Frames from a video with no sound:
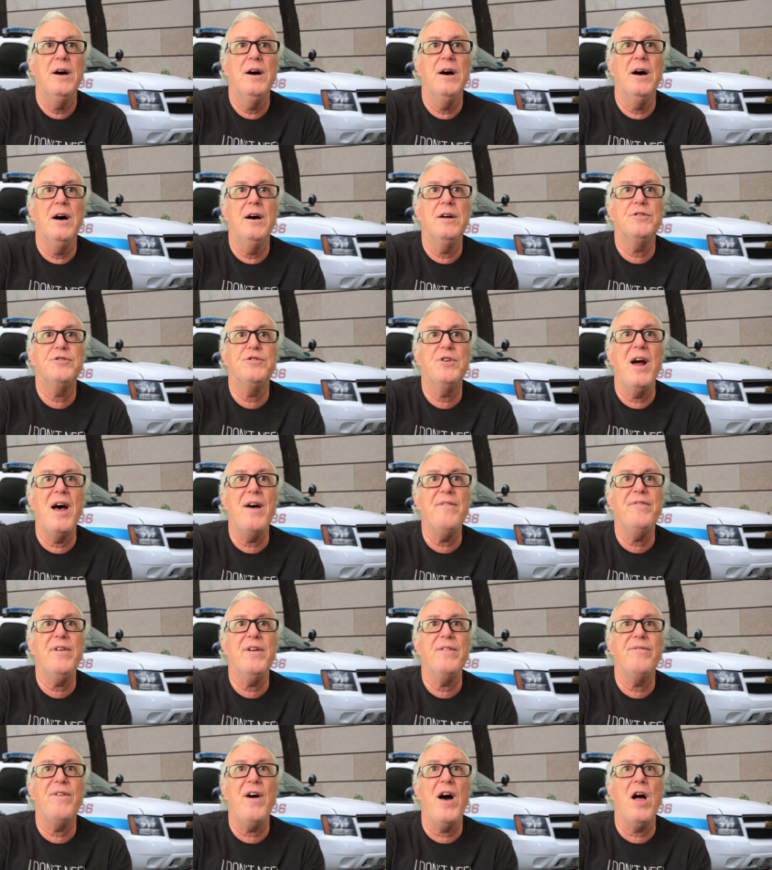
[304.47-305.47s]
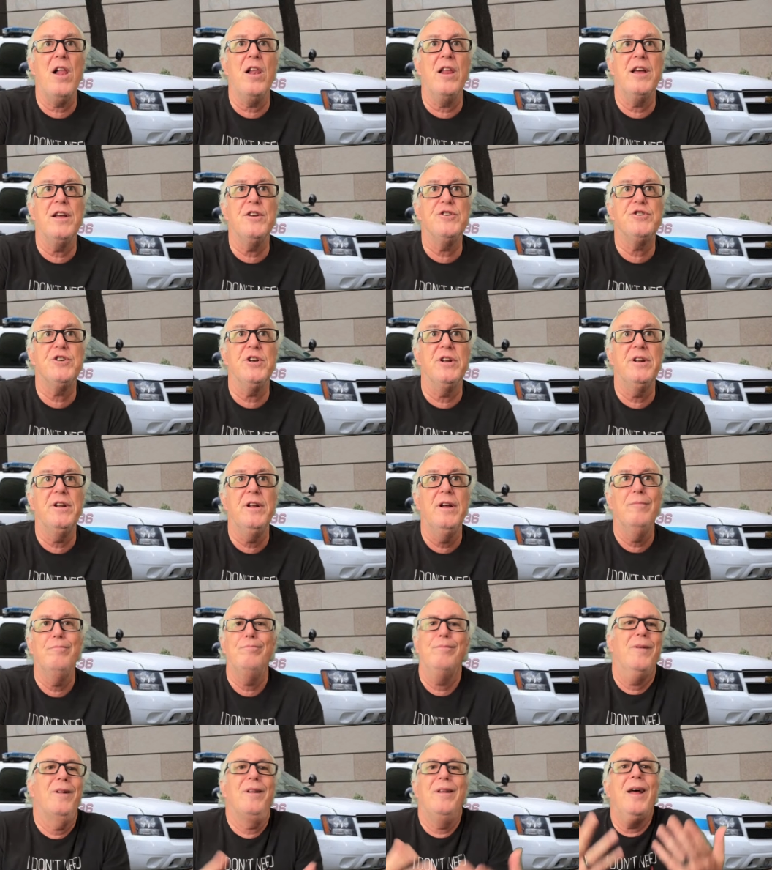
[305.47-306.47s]
a traffic violation.
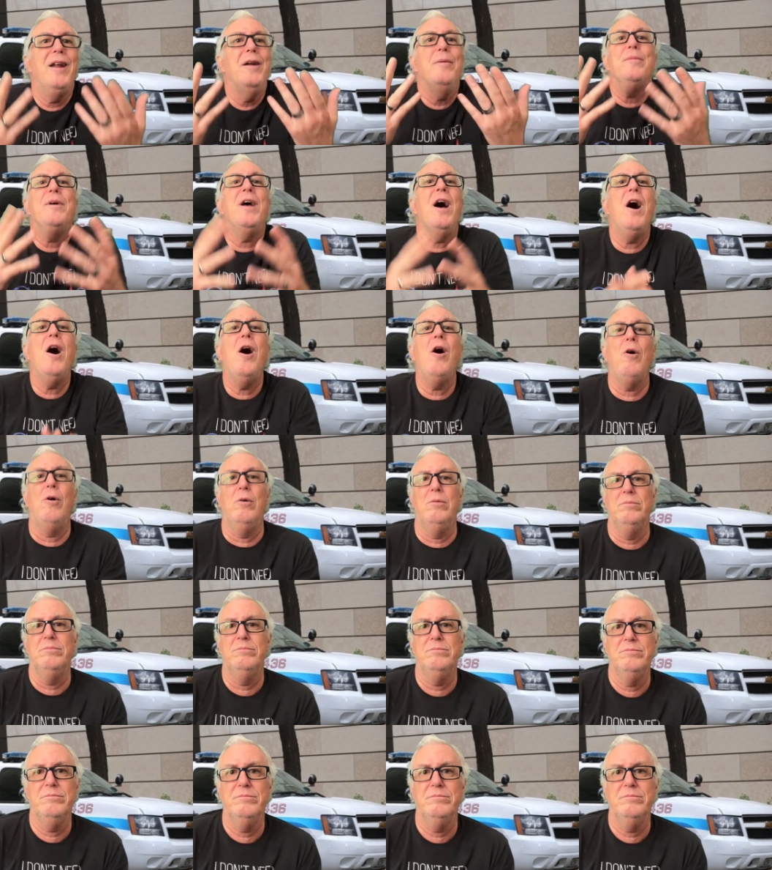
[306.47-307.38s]
Let him go.